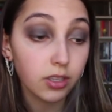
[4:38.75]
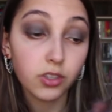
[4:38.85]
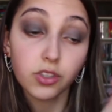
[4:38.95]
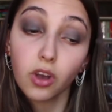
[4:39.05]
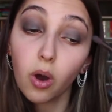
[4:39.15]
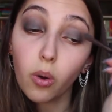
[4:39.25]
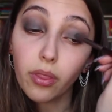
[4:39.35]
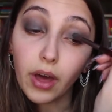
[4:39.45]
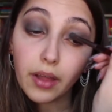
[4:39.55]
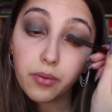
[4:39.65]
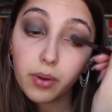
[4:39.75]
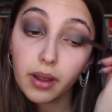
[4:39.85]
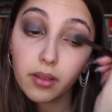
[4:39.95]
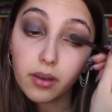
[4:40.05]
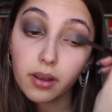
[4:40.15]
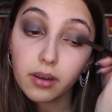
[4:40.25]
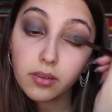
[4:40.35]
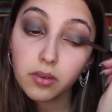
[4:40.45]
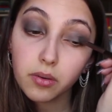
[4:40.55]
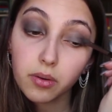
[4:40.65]
So that's why I look at it
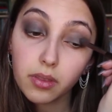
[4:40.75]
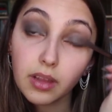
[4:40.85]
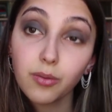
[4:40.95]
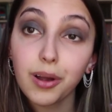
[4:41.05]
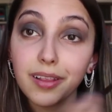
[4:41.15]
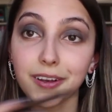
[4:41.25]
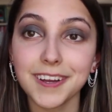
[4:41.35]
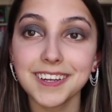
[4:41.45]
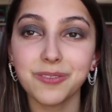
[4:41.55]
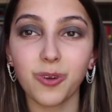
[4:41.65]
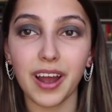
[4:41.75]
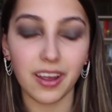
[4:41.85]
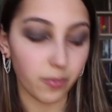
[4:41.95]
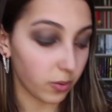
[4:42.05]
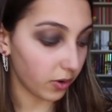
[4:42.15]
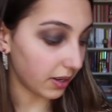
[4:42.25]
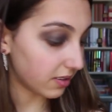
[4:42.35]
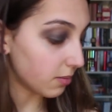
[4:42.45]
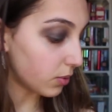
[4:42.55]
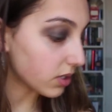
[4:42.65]
so that's why I look at it and why I've been reading
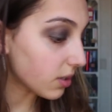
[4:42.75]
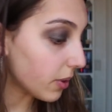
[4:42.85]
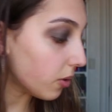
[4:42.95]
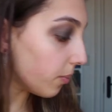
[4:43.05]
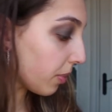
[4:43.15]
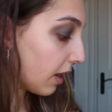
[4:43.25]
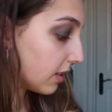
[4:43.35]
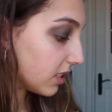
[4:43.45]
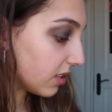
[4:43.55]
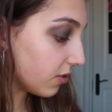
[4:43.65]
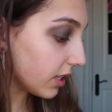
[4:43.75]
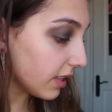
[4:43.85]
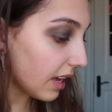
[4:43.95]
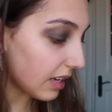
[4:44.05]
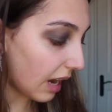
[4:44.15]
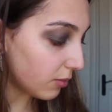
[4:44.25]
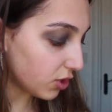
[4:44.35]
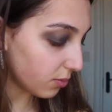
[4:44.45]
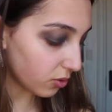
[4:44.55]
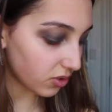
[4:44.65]
some books about stuff like that. I'm
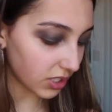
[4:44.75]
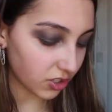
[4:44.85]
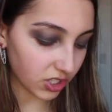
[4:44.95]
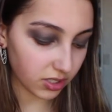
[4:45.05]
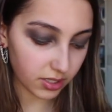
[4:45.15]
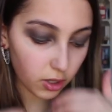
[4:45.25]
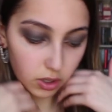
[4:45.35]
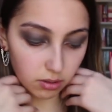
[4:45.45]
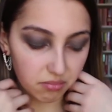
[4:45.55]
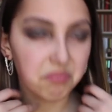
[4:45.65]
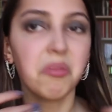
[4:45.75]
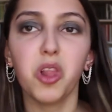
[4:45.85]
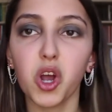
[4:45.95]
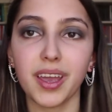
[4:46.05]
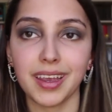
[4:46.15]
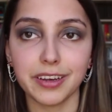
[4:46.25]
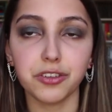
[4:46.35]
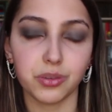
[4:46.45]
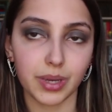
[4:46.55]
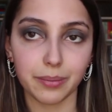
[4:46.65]
just mostly just looking
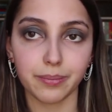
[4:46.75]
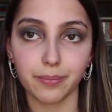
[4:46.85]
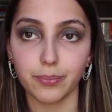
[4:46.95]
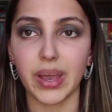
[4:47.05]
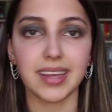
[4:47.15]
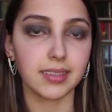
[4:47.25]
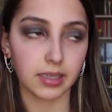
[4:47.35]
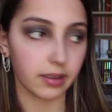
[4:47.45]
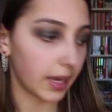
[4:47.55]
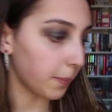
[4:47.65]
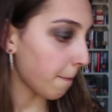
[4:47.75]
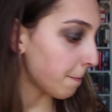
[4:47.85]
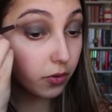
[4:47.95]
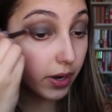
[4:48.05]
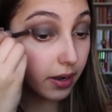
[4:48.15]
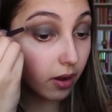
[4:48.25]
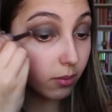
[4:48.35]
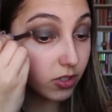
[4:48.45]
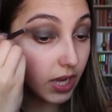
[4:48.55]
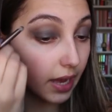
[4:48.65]
into it basically. So right now
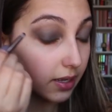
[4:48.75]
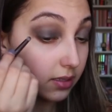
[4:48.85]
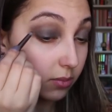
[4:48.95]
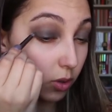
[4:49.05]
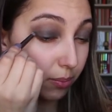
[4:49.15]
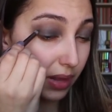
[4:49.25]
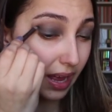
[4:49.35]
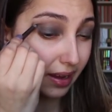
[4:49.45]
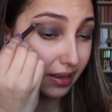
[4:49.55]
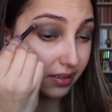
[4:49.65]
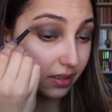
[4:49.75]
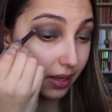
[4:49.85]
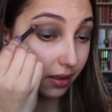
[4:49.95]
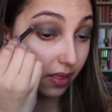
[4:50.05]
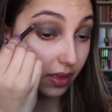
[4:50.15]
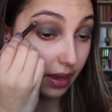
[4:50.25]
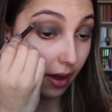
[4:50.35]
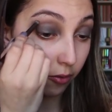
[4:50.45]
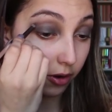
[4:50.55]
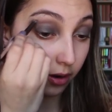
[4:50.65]
I'm just adding some more black into like the
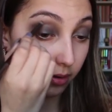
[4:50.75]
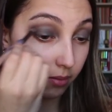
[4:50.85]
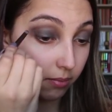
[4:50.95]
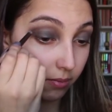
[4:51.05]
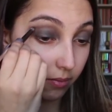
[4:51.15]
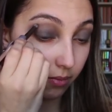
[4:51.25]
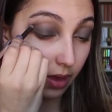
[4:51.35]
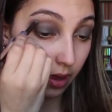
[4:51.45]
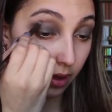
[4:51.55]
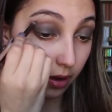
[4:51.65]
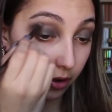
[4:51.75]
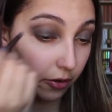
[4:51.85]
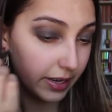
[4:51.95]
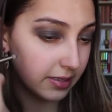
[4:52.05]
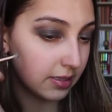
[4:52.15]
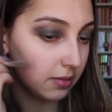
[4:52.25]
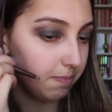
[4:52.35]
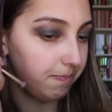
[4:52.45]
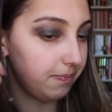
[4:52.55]
outer crease.